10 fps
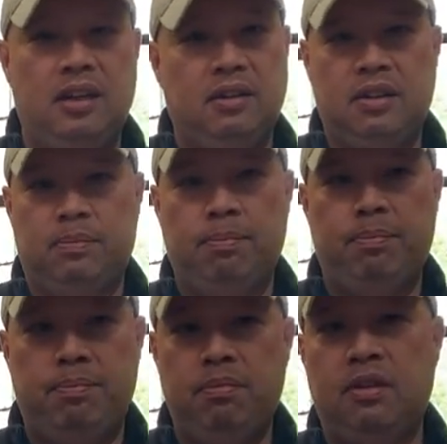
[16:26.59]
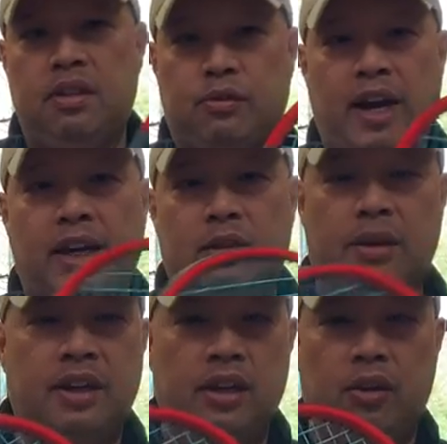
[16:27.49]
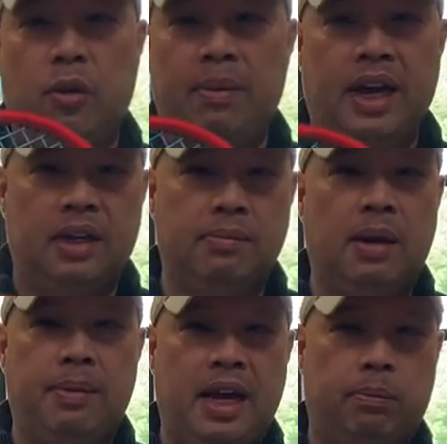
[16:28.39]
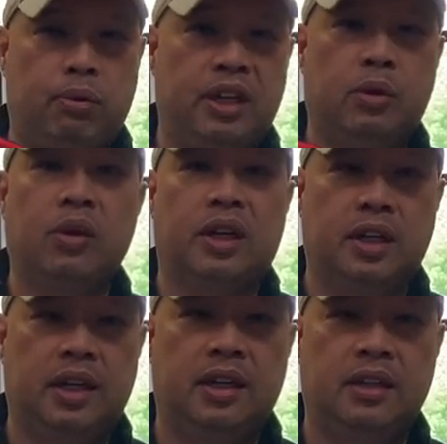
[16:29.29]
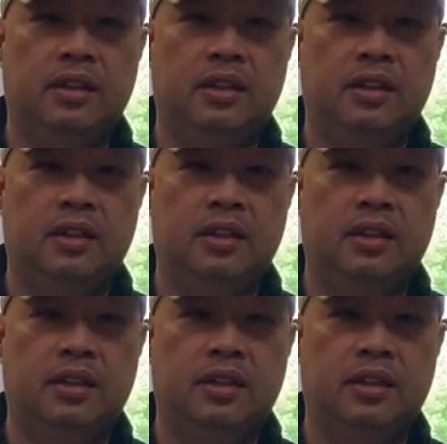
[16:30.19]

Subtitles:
this racket is probably going to go back in my bag pretty quickly.